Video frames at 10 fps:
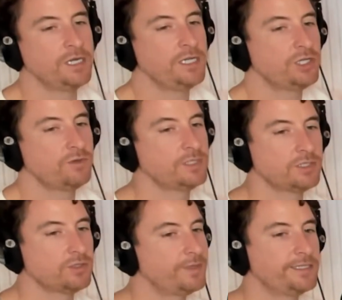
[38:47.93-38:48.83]
only issue is
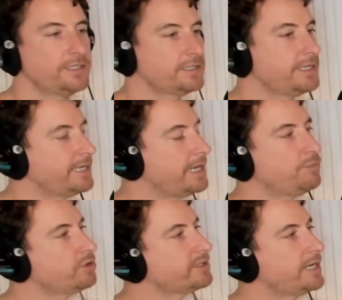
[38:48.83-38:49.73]
just always getting
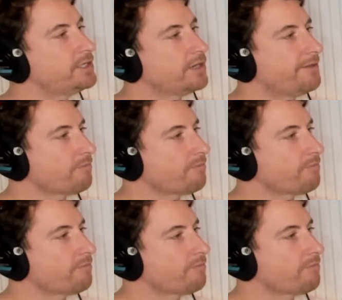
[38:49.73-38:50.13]
more stage time.